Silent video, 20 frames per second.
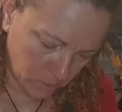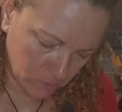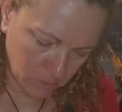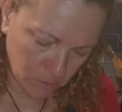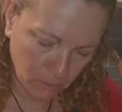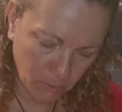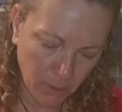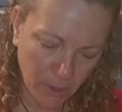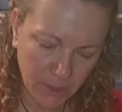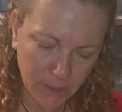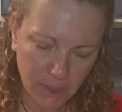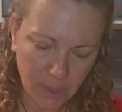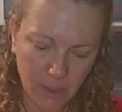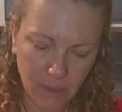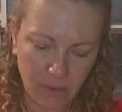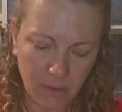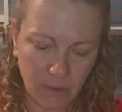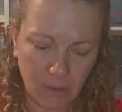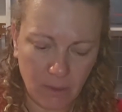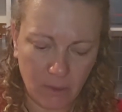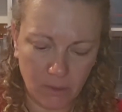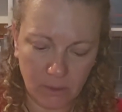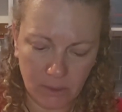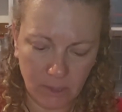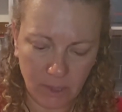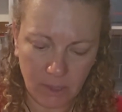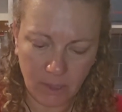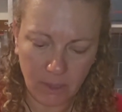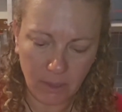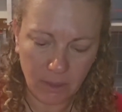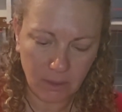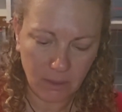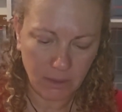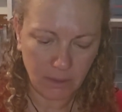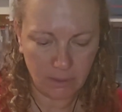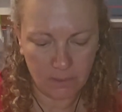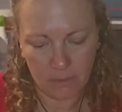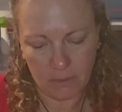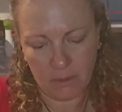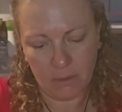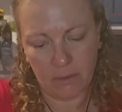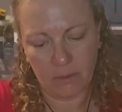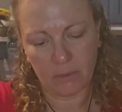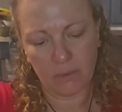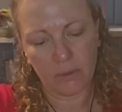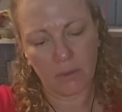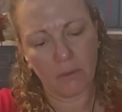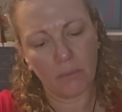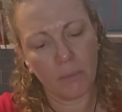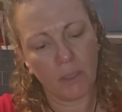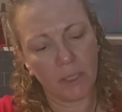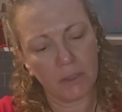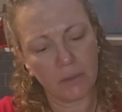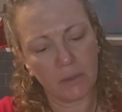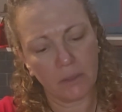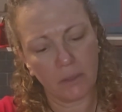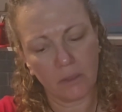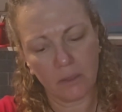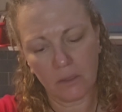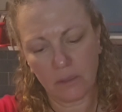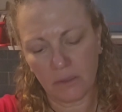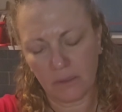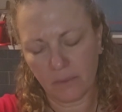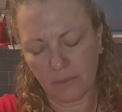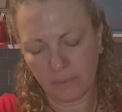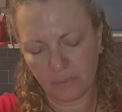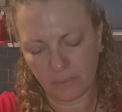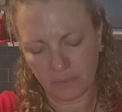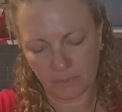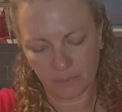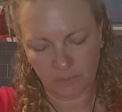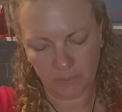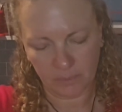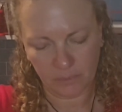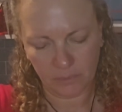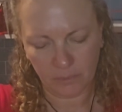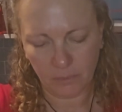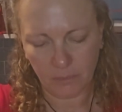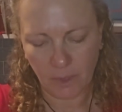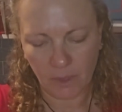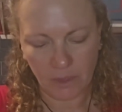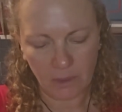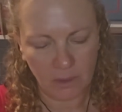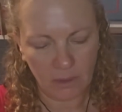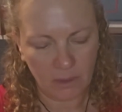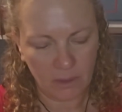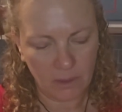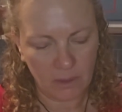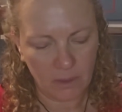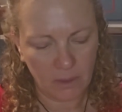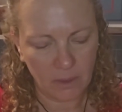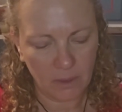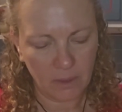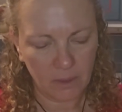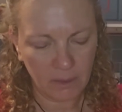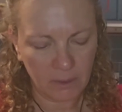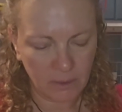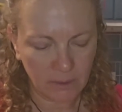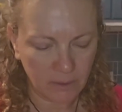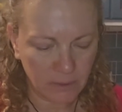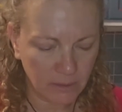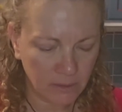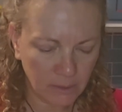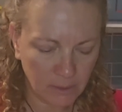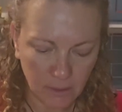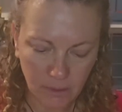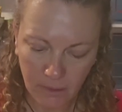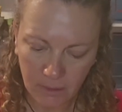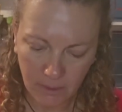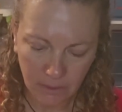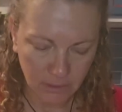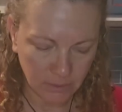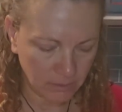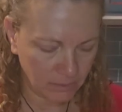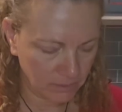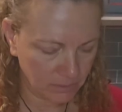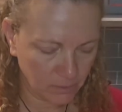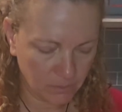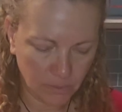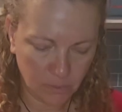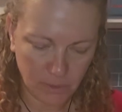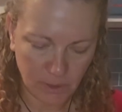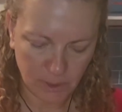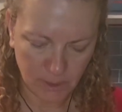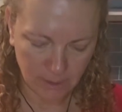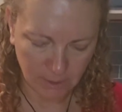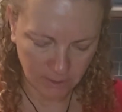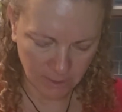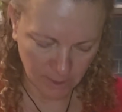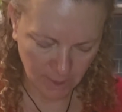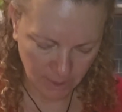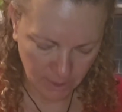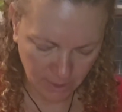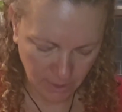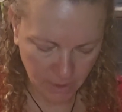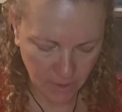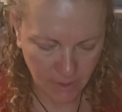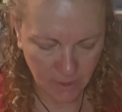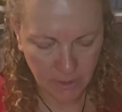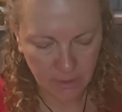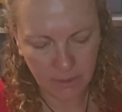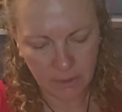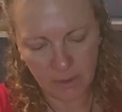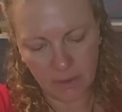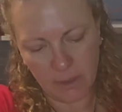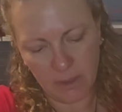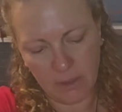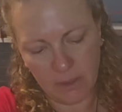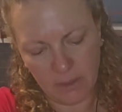on the body, on the bottle. And wait a second.